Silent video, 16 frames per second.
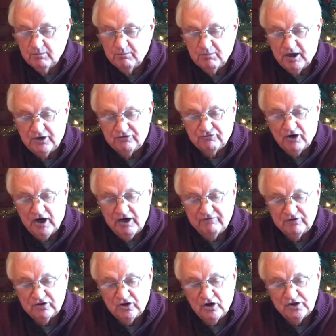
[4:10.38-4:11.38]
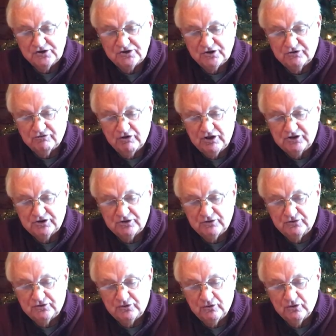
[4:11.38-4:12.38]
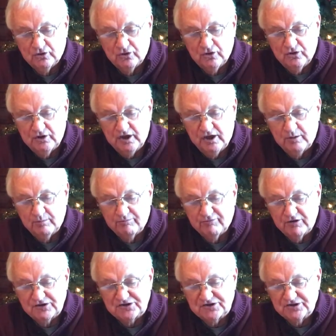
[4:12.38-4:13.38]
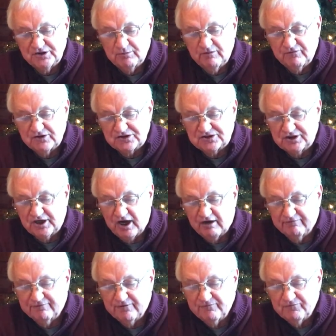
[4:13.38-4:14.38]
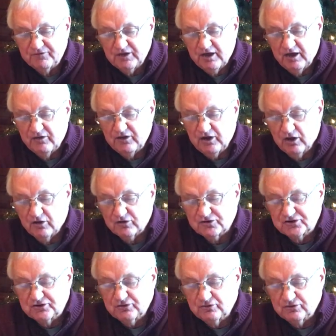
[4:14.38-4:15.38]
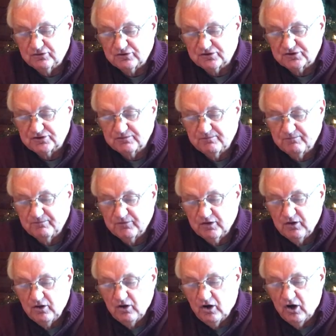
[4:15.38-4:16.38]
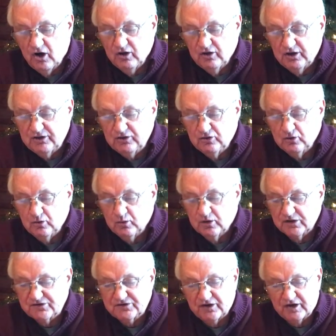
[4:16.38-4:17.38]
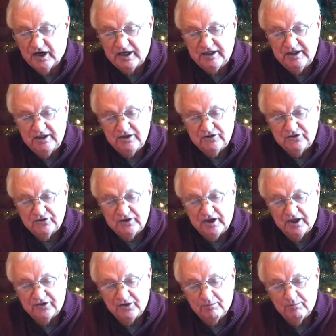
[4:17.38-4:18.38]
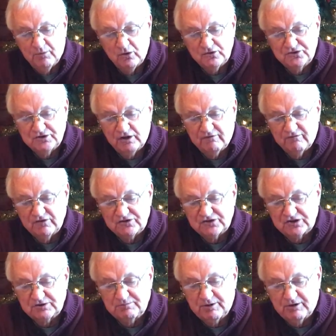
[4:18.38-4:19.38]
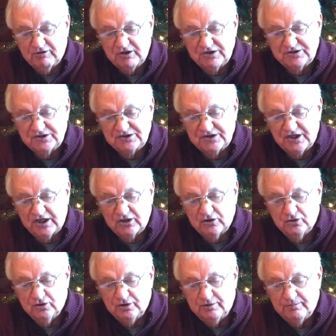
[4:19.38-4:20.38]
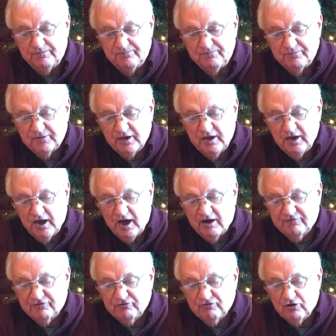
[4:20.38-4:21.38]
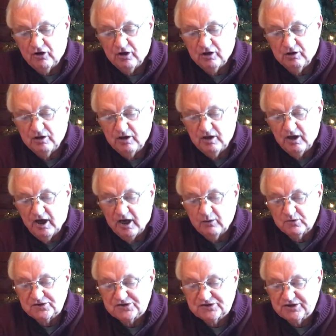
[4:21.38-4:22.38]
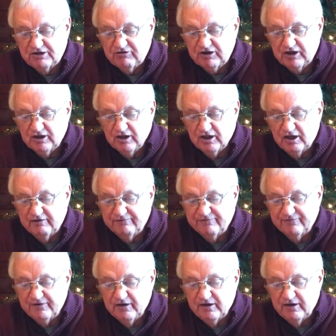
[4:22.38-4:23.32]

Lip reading: My drive and concentration to learn had impressed some of the staff and the other students. All I knew was that I needed to get the most out of this experience as I could. After all, I was staring at life